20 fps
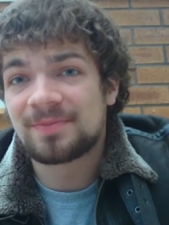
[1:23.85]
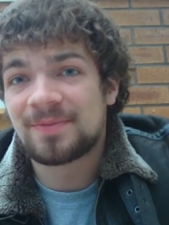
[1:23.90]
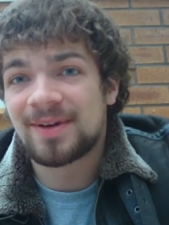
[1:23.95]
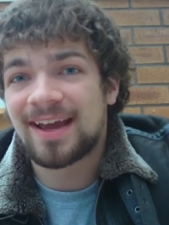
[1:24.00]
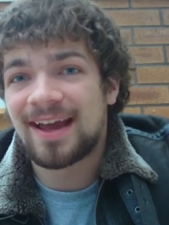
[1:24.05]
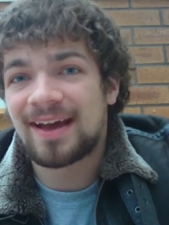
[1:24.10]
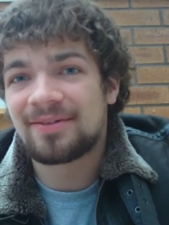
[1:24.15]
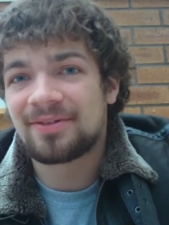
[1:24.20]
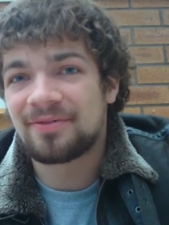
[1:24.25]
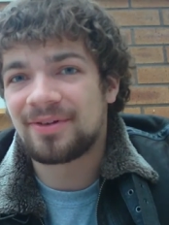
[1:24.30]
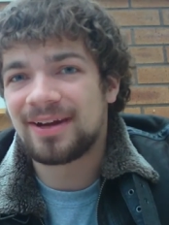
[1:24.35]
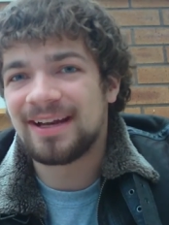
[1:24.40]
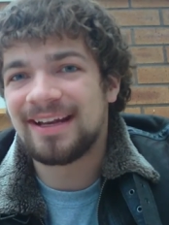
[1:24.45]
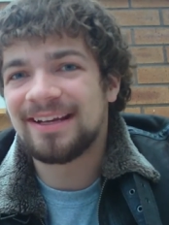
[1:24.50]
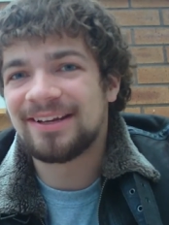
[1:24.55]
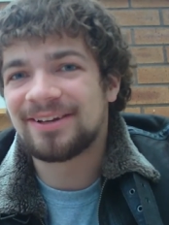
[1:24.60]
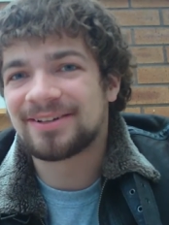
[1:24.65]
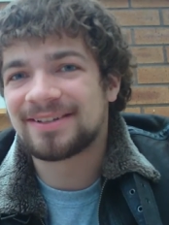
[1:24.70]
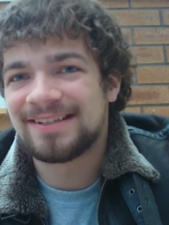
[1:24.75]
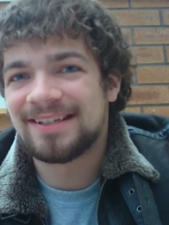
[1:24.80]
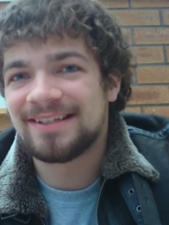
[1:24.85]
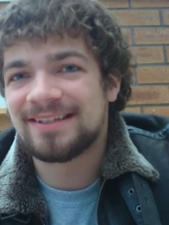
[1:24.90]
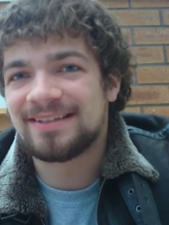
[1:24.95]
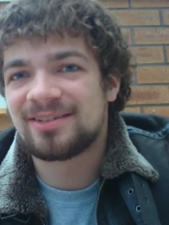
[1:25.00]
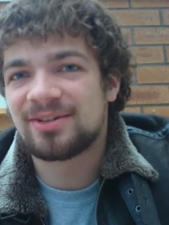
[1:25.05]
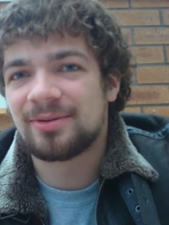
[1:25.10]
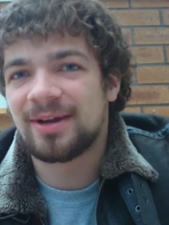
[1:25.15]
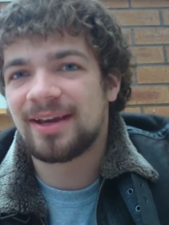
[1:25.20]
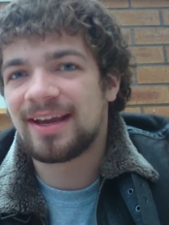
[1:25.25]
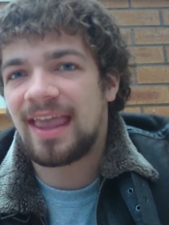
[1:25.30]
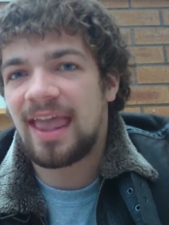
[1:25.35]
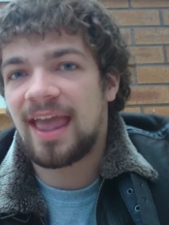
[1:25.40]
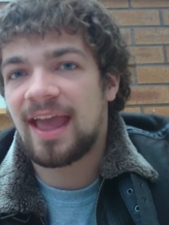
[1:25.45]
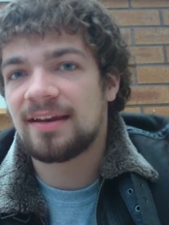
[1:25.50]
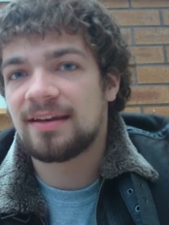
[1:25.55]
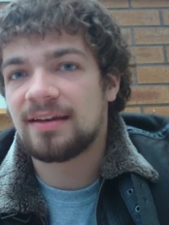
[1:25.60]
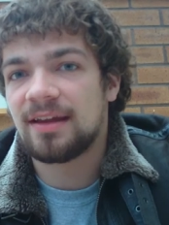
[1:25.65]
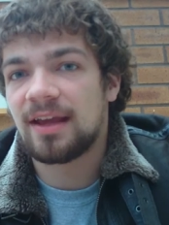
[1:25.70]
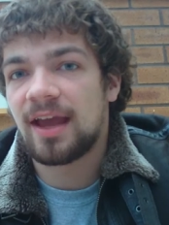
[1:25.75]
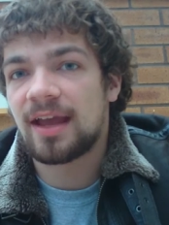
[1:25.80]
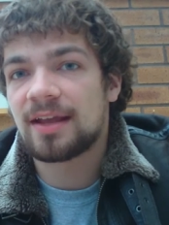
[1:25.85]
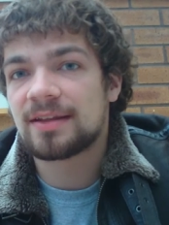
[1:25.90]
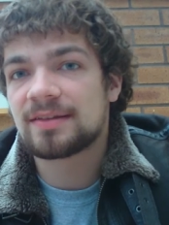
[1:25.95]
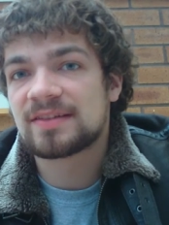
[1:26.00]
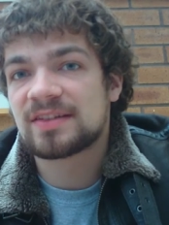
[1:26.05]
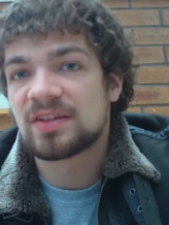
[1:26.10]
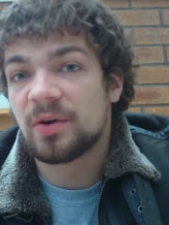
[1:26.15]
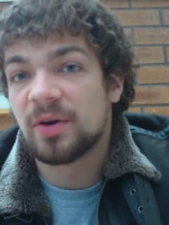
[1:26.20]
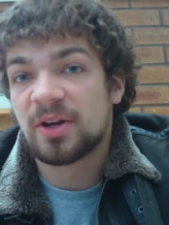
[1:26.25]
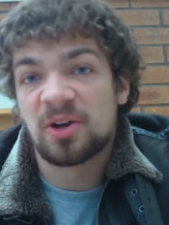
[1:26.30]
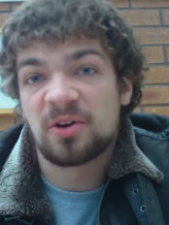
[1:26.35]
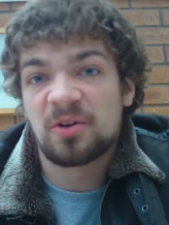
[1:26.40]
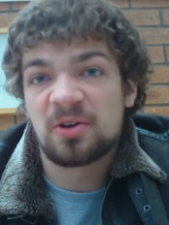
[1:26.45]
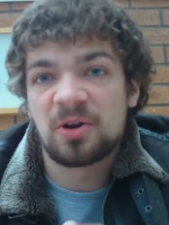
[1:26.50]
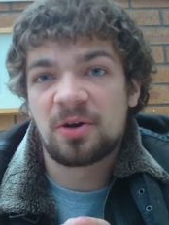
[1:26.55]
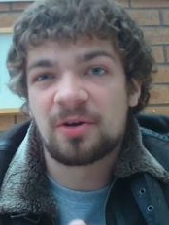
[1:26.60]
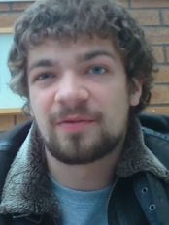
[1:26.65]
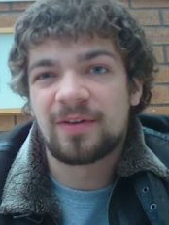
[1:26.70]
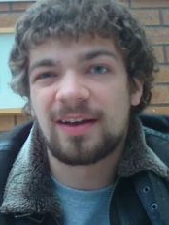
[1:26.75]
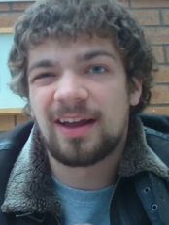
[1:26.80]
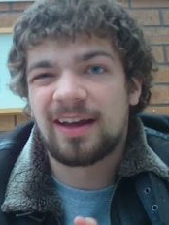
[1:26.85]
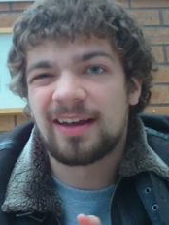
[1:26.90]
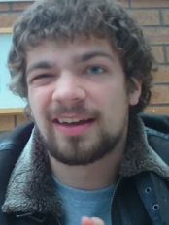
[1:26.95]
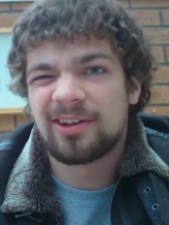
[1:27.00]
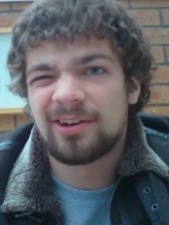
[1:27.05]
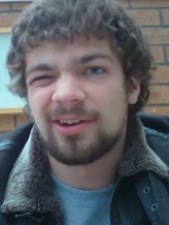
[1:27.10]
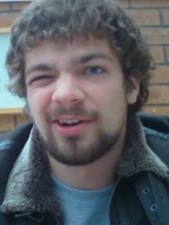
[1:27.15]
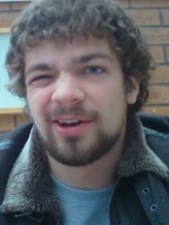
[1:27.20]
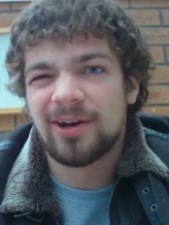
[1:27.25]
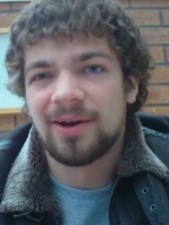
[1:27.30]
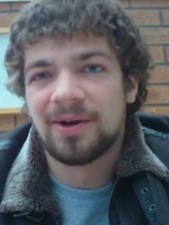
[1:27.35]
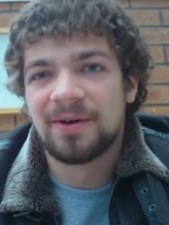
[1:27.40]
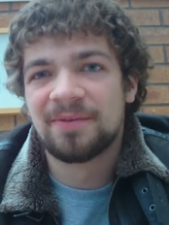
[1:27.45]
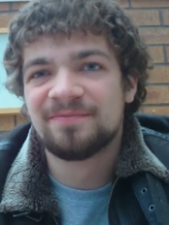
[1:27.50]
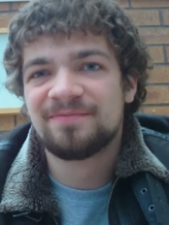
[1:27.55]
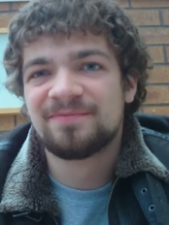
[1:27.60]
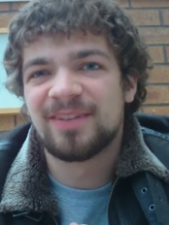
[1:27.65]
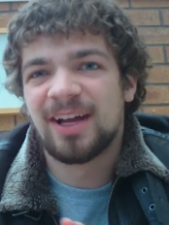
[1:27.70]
but I haven't really looked into it again yet, so I don't know if I like it or not.